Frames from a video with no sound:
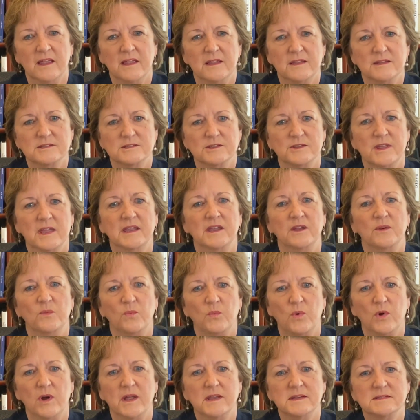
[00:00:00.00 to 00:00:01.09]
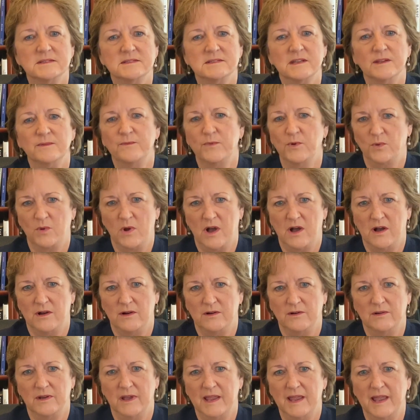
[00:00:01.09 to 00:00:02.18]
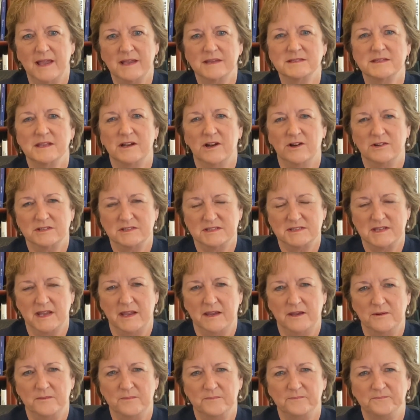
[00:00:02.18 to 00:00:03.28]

so they can once and for all exit our state.